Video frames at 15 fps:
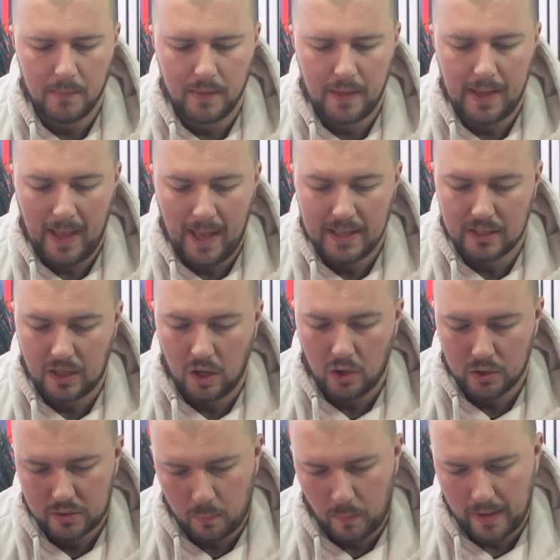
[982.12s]
It has
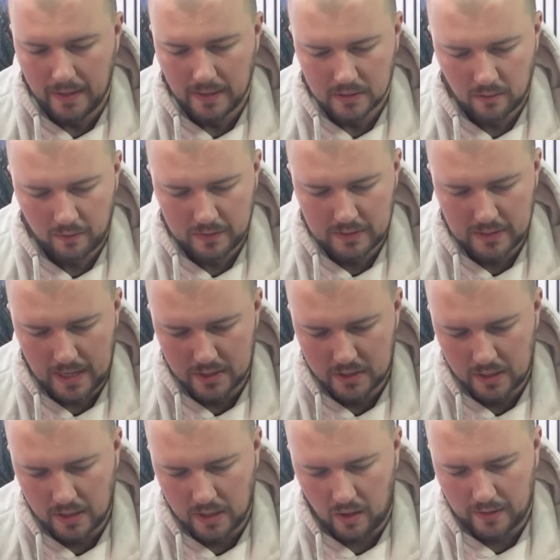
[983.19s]
lost weight. So this is
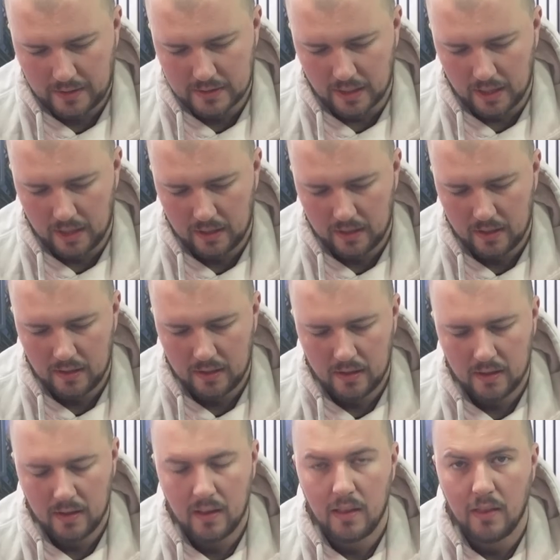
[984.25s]
actually lighter
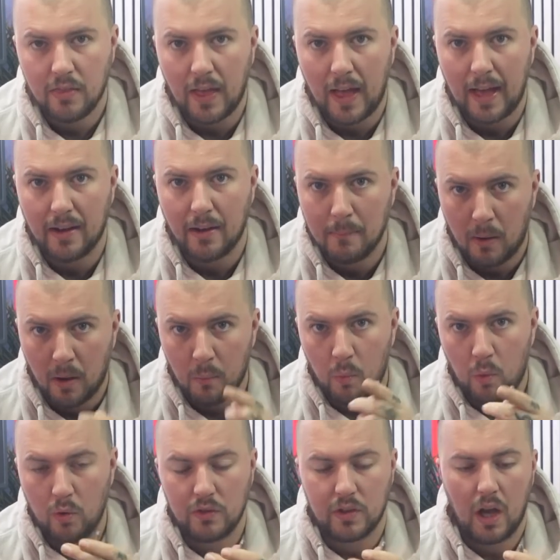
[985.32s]
than my
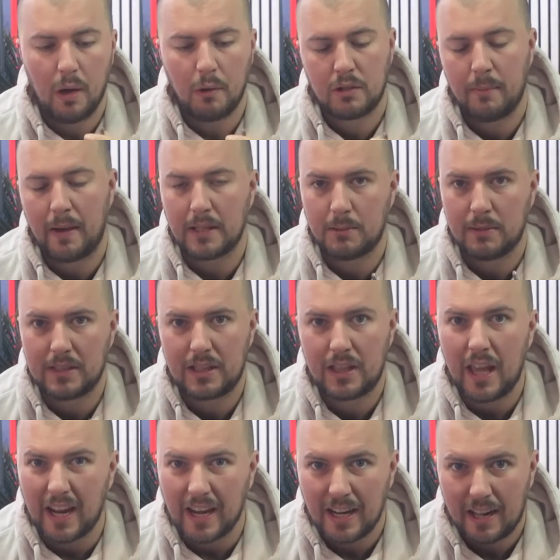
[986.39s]
worn dart, which makes me
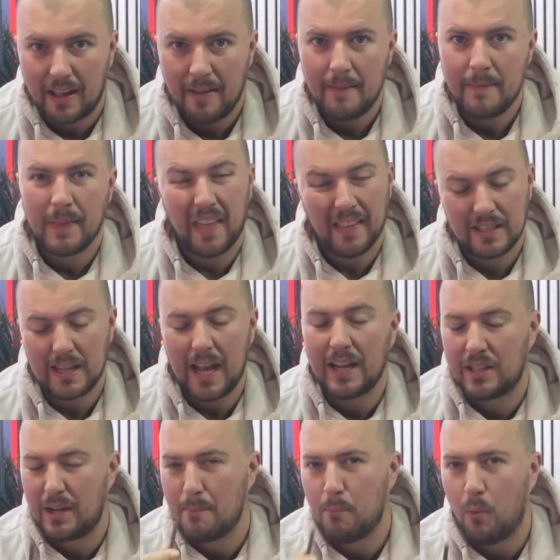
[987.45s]
think that this is
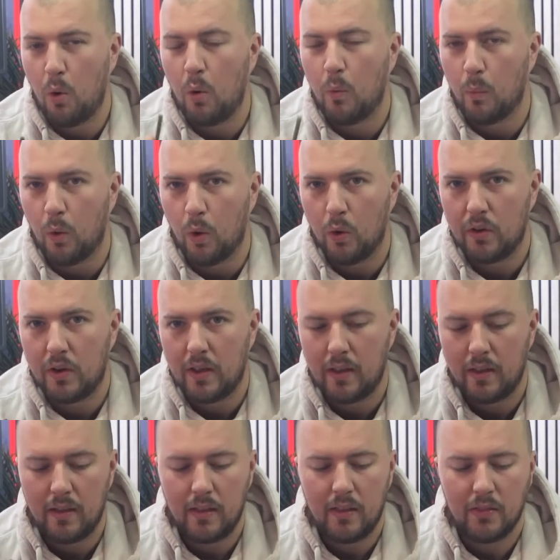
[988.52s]
actually more worn
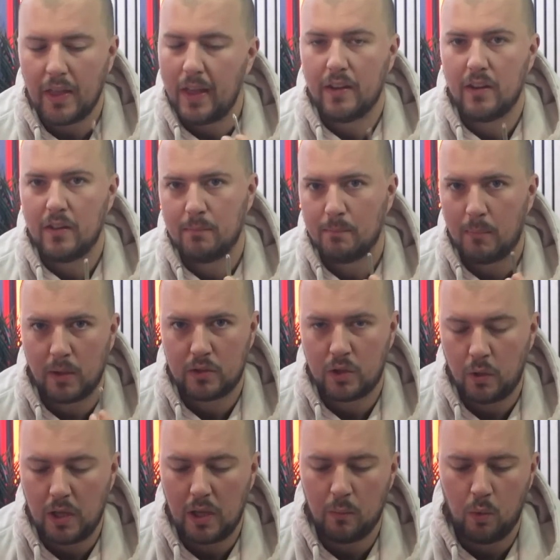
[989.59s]
than my
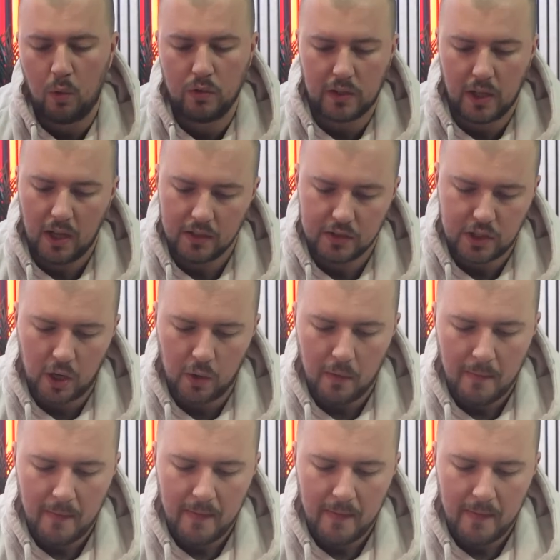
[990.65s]
2-year worn dart. So